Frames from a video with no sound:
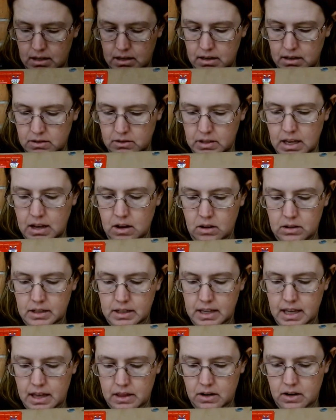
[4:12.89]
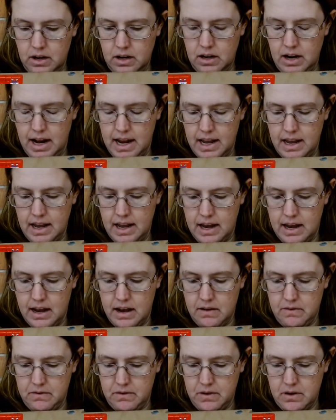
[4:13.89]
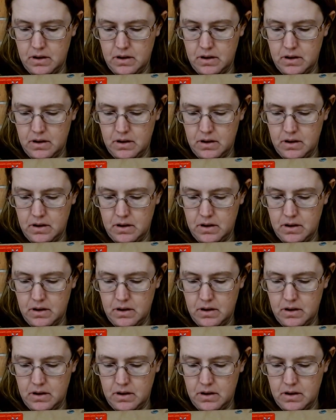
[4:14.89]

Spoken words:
See, altogether I have